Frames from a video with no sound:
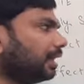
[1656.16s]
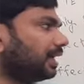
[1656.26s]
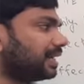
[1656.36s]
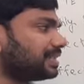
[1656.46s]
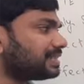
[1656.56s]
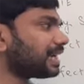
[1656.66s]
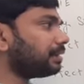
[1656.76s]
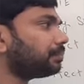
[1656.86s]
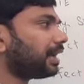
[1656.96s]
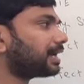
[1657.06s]

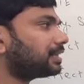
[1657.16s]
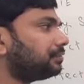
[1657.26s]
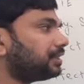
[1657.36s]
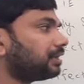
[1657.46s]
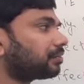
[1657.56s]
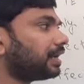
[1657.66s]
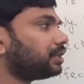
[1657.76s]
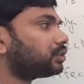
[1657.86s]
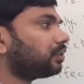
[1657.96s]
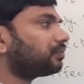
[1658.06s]
Enzyme activity,
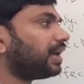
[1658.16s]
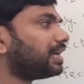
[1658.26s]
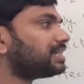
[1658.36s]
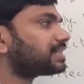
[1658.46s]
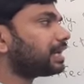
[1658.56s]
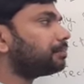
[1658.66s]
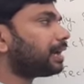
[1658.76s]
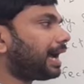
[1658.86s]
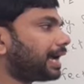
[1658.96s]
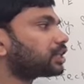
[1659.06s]
rate of
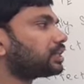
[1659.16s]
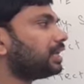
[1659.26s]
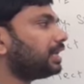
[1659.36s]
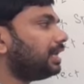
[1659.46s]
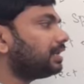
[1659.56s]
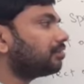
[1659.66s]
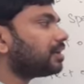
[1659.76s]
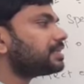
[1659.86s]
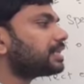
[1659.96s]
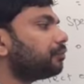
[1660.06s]
enzyme action
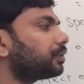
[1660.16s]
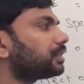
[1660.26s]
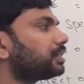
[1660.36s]
increasing with